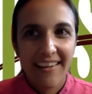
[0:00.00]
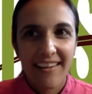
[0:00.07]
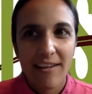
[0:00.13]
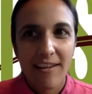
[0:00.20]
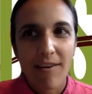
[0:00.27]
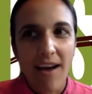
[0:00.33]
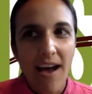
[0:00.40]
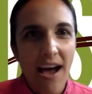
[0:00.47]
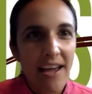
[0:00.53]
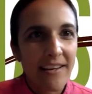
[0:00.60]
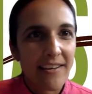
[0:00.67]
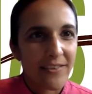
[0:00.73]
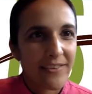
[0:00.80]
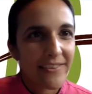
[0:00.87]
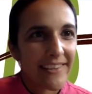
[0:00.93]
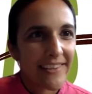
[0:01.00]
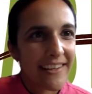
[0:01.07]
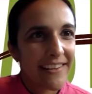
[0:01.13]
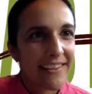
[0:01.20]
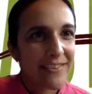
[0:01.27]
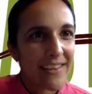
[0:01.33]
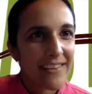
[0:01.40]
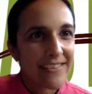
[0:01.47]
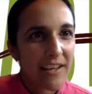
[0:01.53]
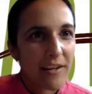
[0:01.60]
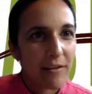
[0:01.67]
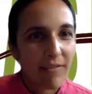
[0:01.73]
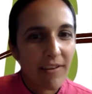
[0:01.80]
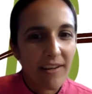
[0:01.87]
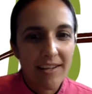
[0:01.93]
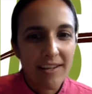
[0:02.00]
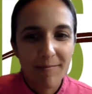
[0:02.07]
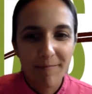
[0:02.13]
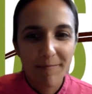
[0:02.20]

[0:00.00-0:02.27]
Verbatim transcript: No, I don't see it, so that's kind of funny.